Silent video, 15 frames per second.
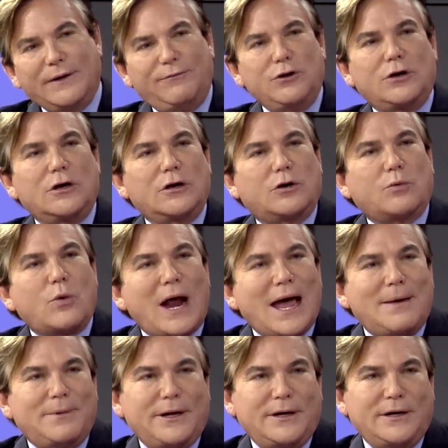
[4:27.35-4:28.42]
if you can
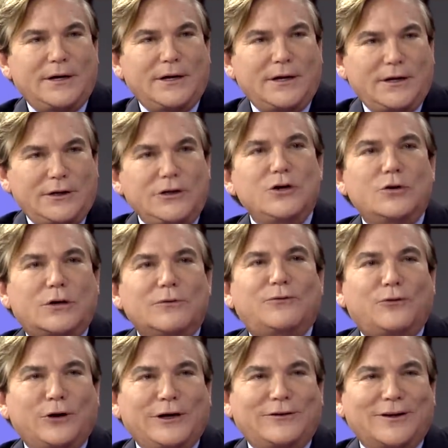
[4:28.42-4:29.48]
grab it, you can
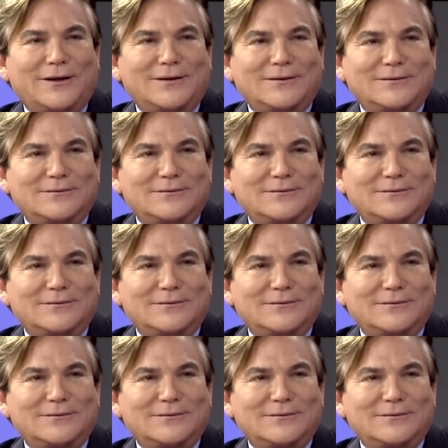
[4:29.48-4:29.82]
freeze it.